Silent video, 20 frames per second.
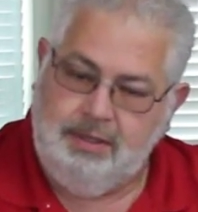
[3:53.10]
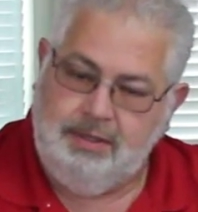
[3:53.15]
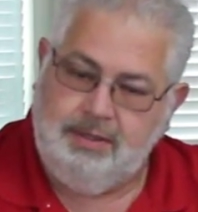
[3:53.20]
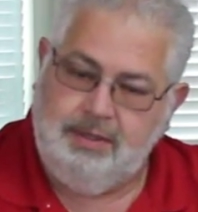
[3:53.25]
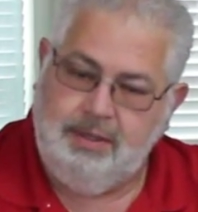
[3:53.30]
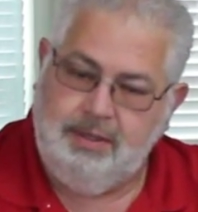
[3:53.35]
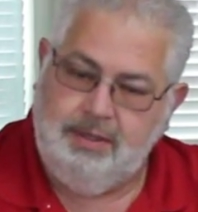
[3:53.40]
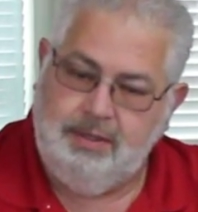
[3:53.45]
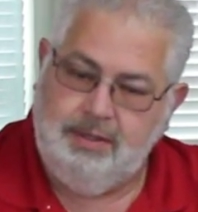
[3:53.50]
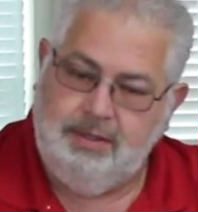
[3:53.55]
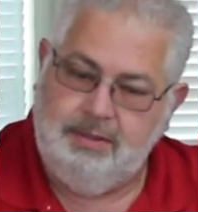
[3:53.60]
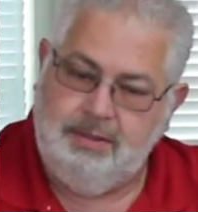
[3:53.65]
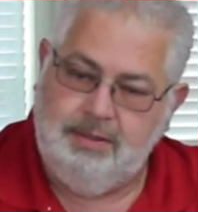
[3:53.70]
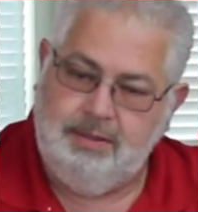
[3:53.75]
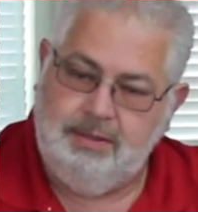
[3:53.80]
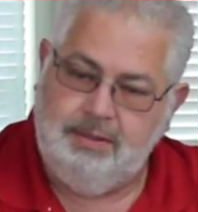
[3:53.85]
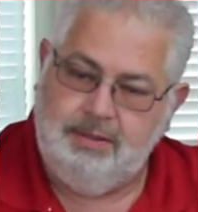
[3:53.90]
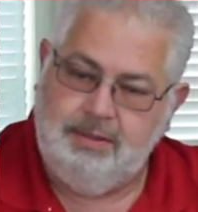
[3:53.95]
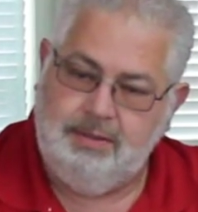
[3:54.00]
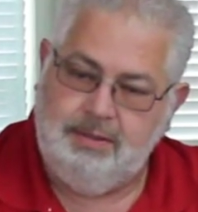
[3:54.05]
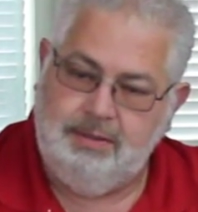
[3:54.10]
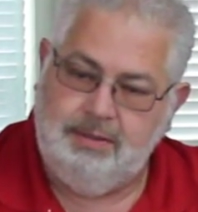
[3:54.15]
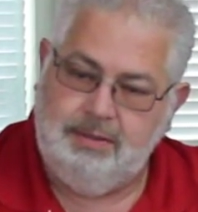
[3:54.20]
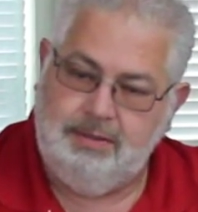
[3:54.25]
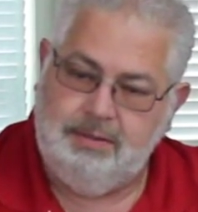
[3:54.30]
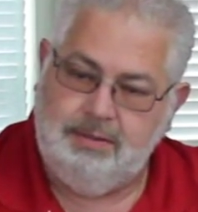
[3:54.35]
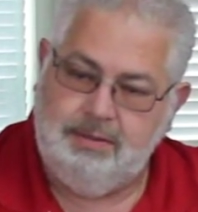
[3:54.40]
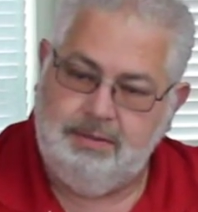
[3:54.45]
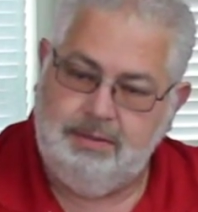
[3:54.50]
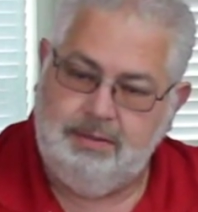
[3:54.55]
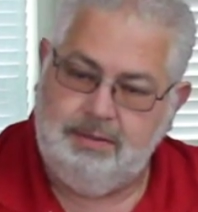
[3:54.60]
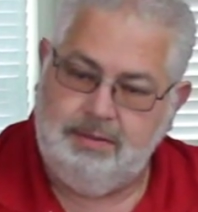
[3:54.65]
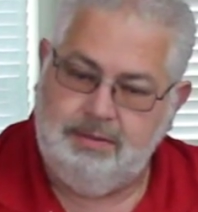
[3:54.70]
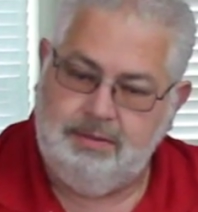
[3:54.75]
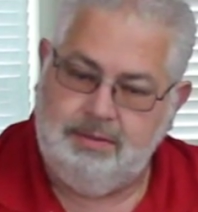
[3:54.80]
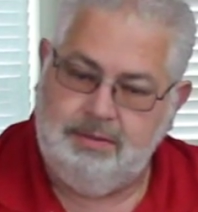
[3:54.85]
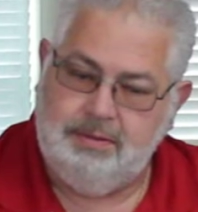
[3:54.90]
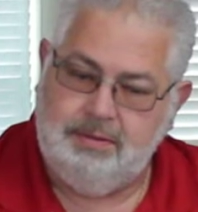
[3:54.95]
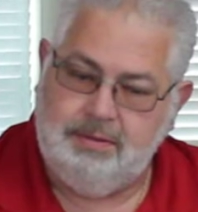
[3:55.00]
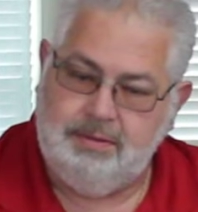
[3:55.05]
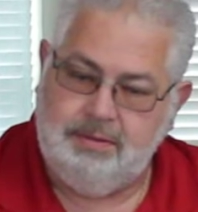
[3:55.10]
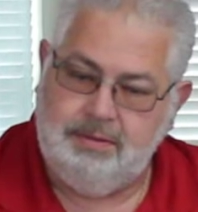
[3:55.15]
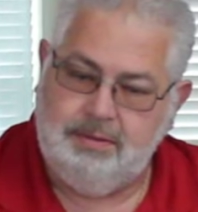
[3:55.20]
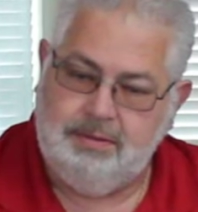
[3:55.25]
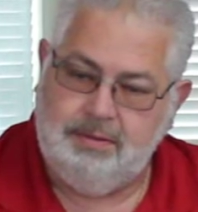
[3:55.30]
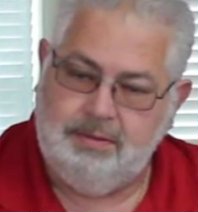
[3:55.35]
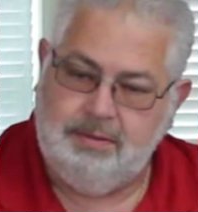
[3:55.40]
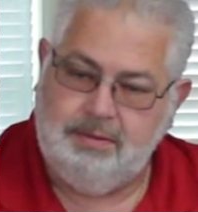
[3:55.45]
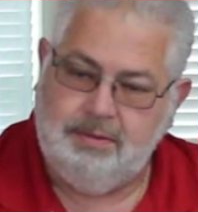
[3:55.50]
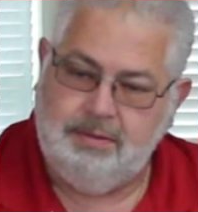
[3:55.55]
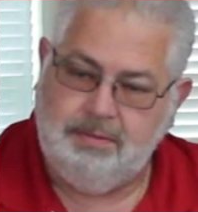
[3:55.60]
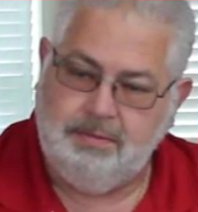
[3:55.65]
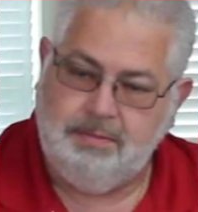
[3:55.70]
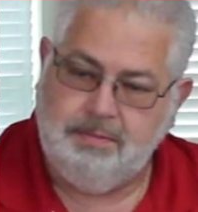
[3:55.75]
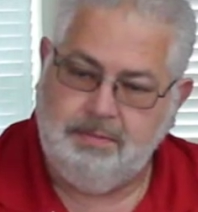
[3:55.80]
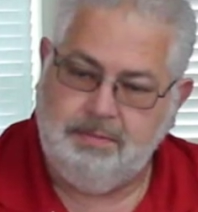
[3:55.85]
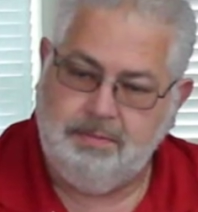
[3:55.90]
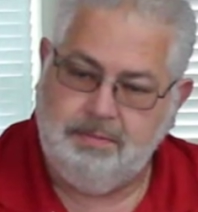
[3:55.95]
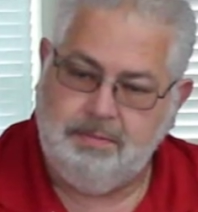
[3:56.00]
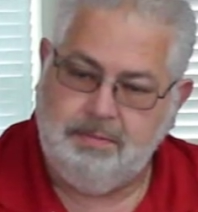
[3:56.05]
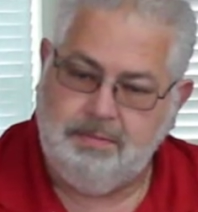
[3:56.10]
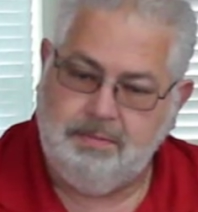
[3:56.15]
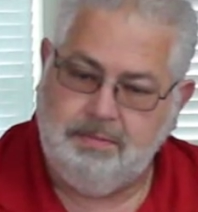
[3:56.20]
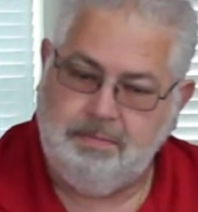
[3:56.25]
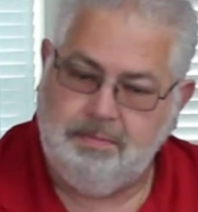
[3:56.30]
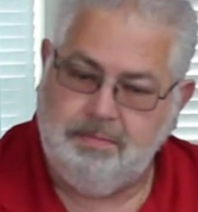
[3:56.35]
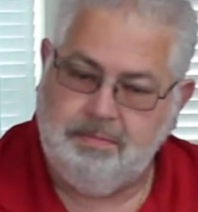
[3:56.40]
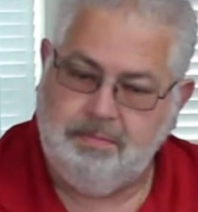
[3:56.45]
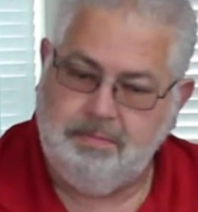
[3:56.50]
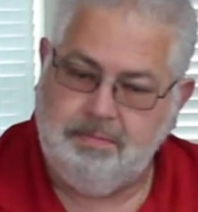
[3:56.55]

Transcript: (not speaking)